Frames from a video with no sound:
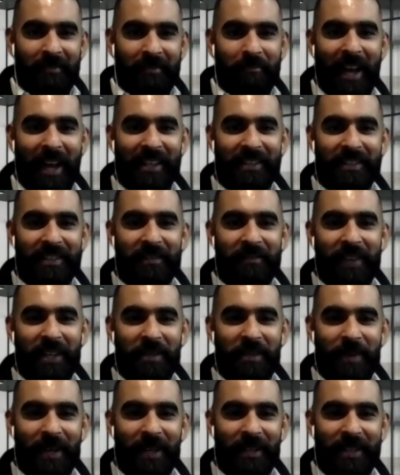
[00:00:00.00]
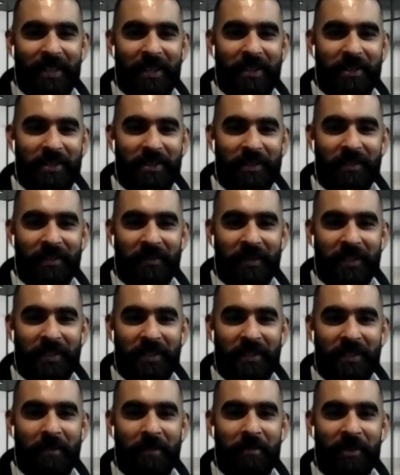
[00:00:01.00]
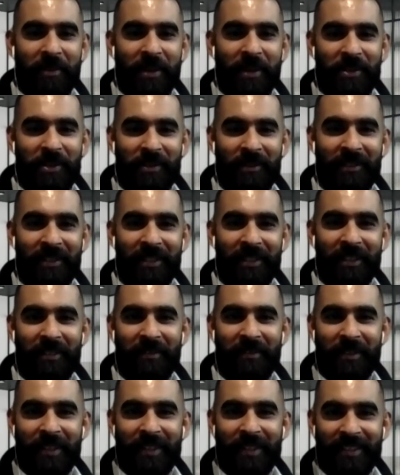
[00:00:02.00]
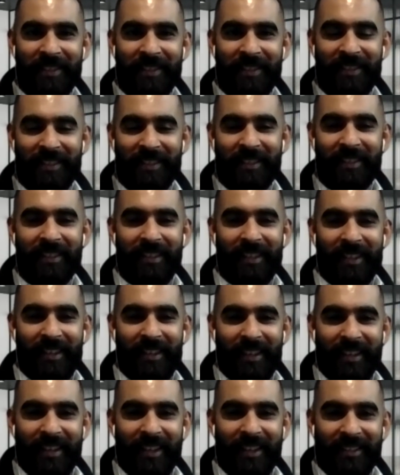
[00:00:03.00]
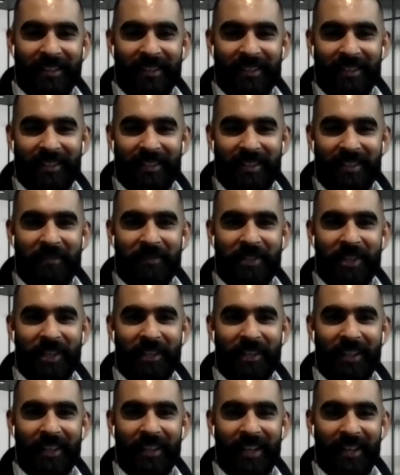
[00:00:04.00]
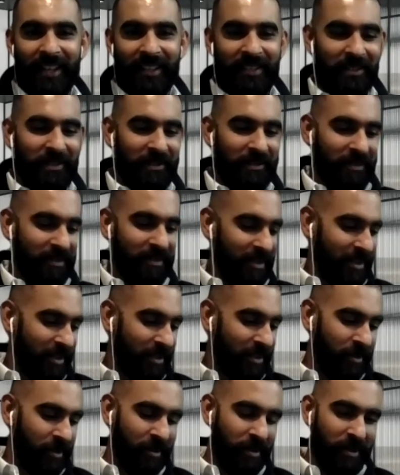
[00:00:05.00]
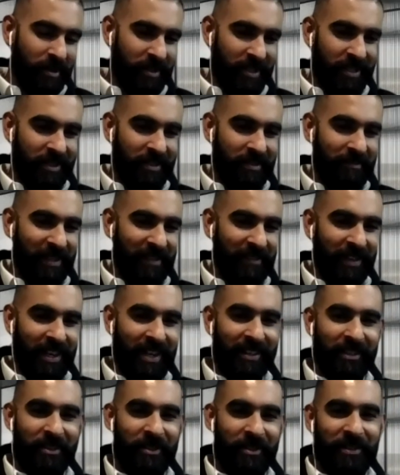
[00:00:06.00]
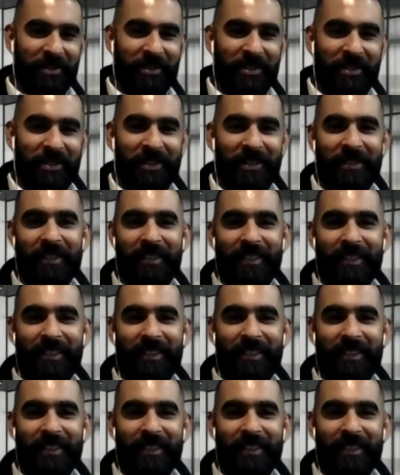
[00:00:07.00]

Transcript: passive expectations versus operational delivery is a tough juggling act. So kudos to you, my friend. Kudos to you.